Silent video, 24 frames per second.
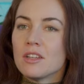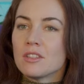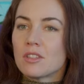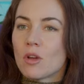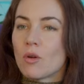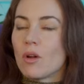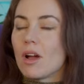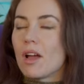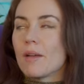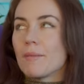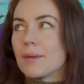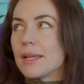so
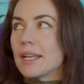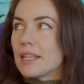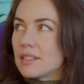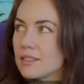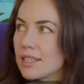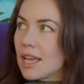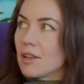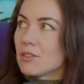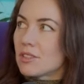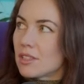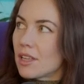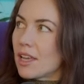i mean it
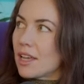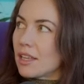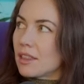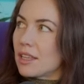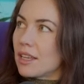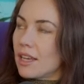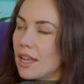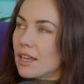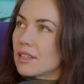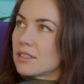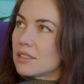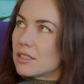sounds like the
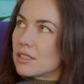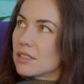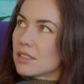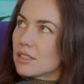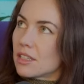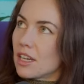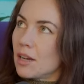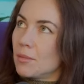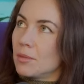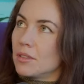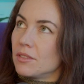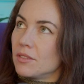next
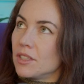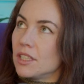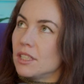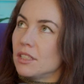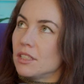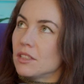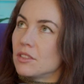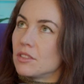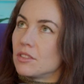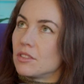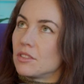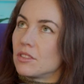couple of
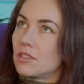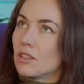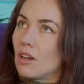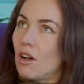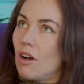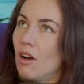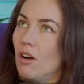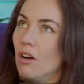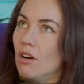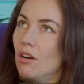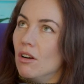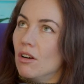years
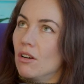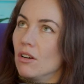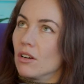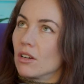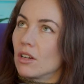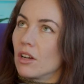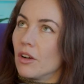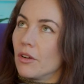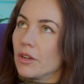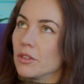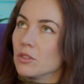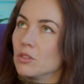are
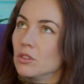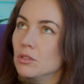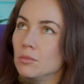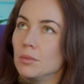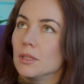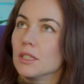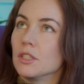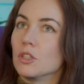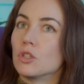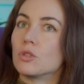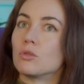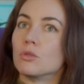going to
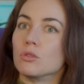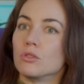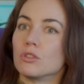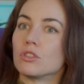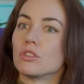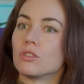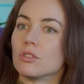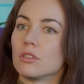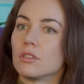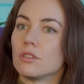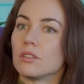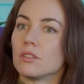be
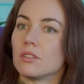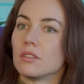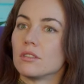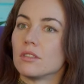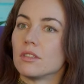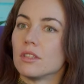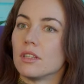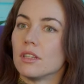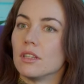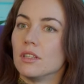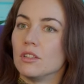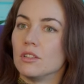crucial
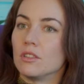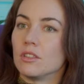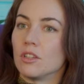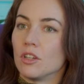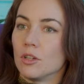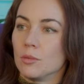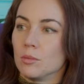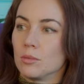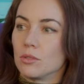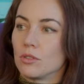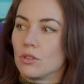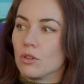in
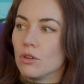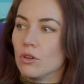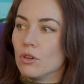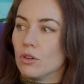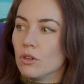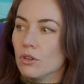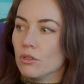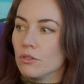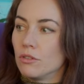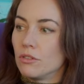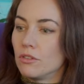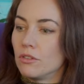terms
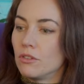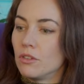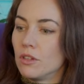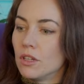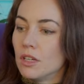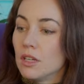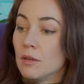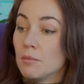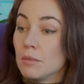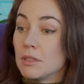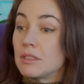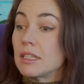of
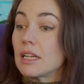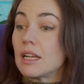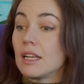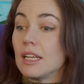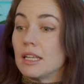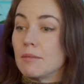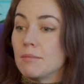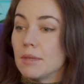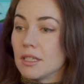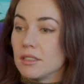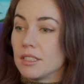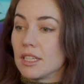
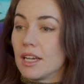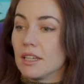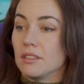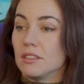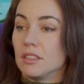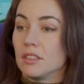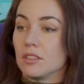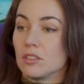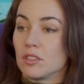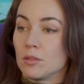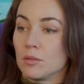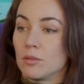particularly
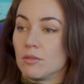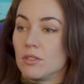mitigating some